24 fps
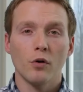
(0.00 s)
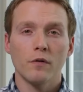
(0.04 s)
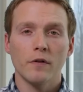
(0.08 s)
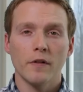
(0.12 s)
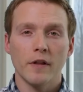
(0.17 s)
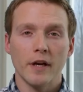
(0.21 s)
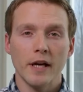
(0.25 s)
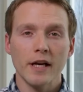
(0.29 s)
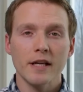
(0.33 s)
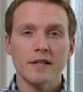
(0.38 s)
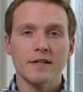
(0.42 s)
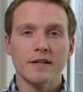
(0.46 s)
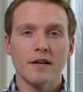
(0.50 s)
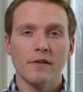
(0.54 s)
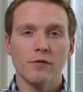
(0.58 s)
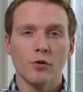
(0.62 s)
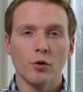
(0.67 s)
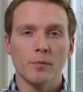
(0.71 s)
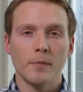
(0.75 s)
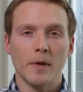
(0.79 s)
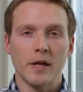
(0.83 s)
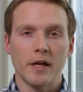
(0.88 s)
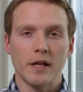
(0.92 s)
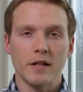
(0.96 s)
Over the next
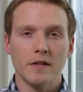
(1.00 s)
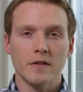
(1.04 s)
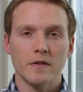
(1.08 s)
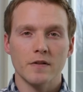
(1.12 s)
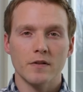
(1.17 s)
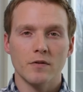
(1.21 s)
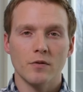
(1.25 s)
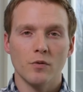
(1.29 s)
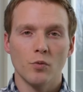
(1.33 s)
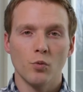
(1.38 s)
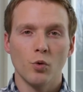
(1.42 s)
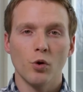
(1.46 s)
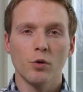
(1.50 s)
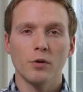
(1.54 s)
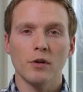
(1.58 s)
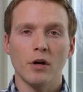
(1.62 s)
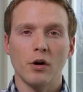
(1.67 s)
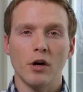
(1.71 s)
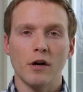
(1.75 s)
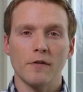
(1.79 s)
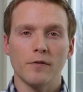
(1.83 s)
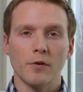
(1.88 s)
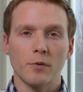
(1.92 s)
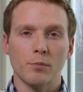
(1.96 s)
several minutes,
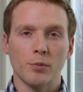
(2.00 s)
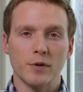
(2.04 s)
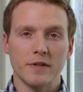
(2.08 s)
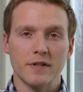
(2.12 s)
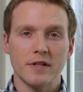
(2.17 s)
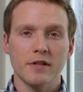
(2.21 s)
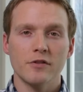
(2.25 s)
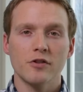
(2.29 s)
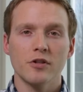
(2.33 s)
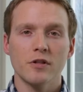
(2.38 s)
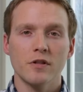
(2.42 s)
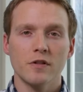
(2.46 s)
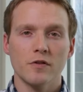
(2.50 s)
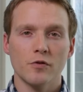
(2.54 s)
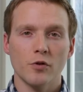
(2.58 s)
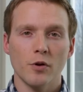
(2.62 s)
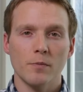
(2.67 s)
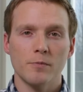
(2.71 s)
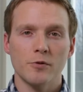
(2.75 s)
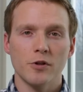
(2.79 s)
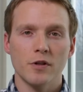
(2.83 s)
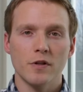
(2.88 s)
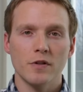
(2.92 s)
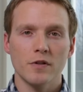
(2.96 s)
we'll offer position
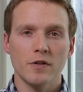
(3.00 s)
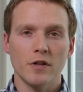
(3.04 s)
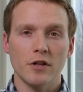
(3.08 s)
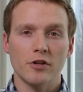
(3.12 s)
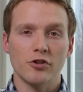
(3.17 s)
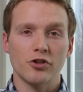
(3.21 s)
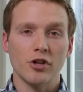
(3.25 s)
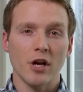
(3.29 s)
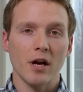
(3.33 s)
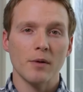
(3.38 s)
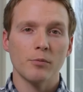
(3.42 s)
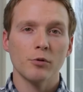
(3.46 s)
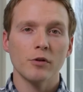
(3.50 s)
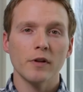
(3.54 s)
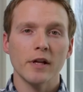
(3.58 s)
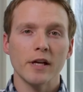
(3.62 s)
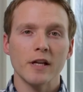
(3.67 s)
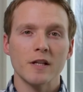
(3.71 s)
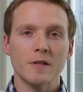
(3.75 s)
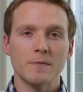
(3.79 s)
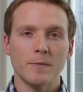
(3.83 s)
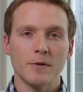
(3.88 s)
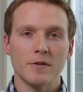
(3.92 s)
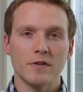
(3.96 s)
descriptions and
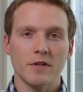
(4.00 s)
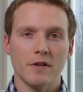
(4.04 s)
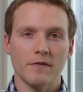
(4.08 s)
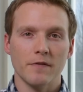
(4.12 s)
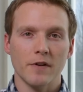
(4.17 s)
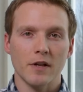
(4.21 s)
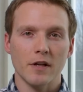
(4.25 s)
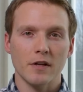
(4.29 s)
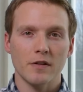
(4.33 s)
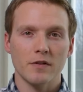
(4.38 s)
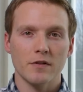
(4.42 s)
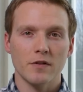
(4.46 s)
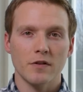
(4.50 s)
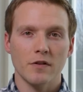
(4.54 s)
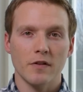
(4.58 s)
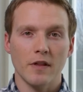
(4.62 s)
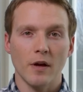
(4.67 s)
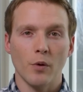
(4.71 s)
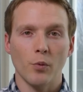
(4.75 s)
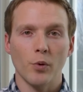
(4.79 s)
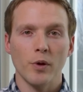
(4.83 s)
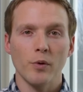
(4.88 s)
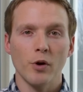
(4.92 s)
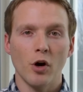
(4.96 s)
job-related specifics
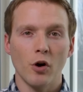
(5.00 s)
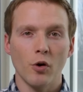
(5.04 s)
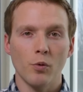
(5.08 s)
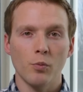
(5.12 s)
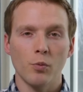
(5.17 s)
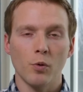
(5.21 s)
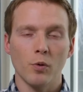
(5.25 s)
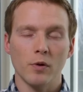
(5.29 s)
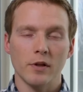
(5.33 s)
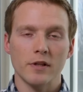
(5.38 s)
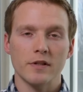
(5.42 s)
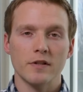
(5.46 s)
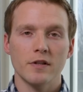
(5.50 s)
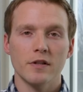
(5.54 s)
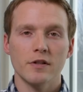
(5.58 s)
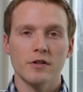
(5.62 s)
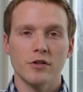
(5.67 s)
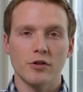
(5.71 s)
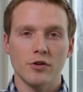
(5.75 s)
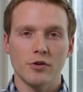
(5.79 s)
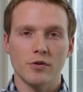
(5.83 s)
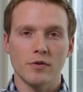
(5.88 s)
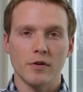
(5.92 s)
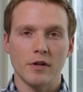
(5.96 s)
that we hope will
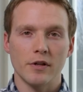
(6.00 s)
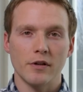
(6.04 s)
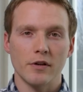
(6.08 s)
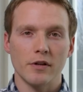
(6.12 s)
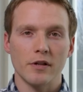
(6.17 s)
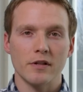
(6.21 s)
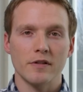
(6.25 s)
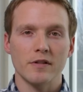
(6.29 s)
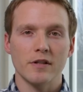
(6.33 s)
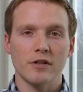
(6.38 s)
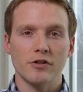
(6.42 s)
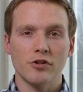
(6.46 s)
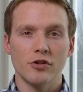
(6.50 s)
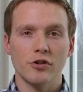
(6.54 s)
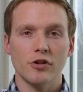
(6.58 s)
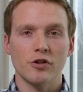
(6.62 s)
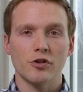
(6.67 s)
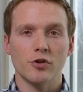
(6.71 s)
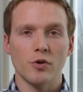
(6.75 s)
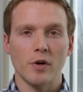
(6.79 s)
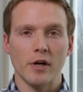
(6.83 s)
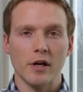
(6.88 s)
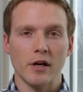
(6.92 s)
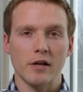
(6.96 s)
assist you in your decision
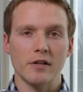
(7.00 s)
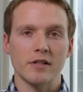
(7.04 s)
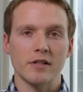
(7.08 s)
to join